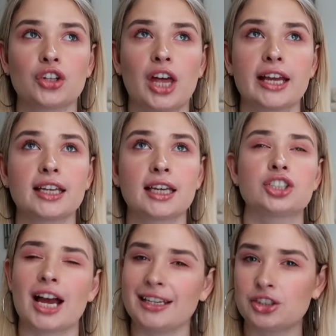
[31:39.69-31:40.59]
on like the
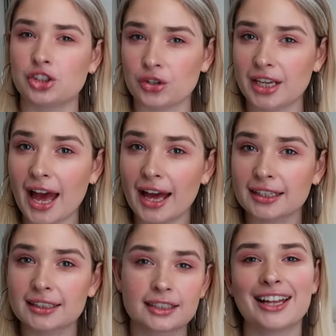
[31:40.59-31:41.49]
Chinese
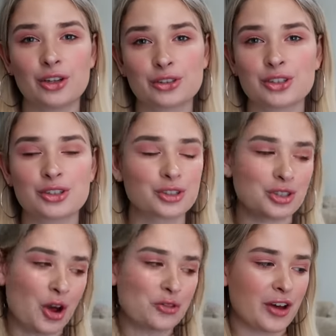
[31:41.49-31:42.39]
zodiac. It looks
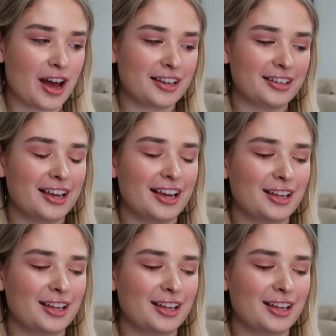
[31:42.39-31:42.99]
so fun.